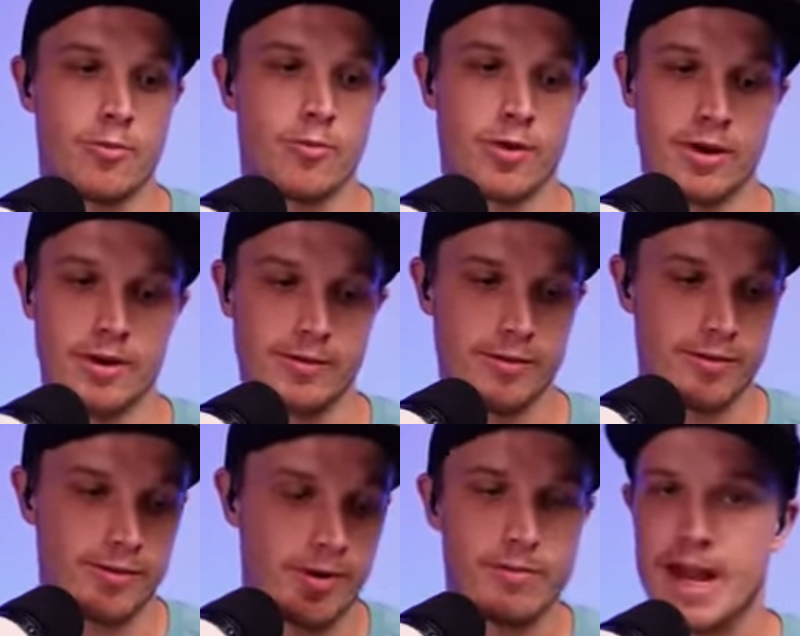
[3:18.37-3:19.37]
was you
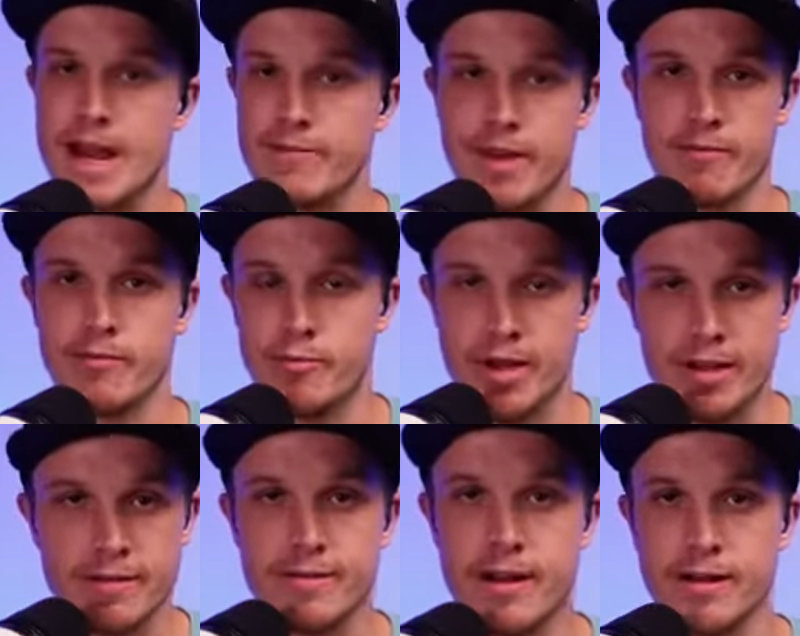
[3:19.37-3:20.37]
don't have to have the
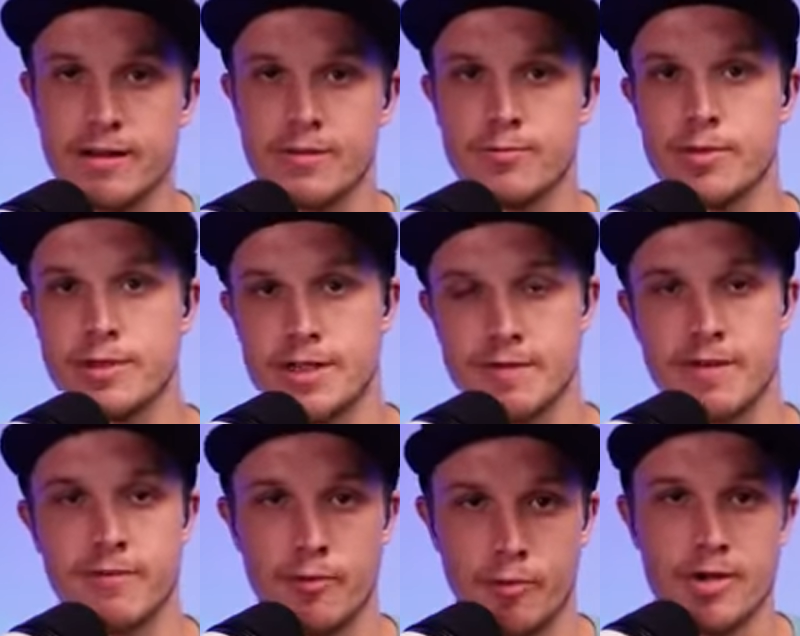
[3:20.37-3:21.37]
biggest audience, but you have to
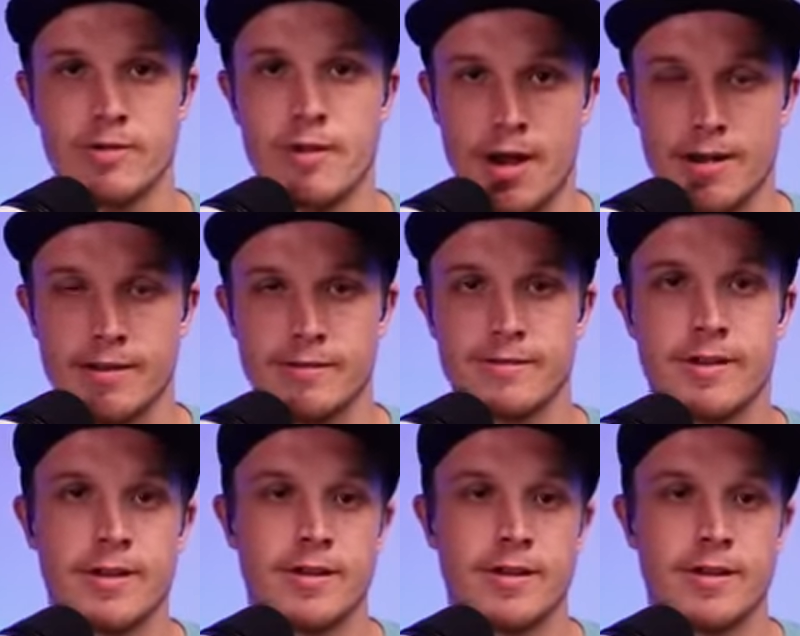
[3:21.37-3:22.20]
have a pure audience.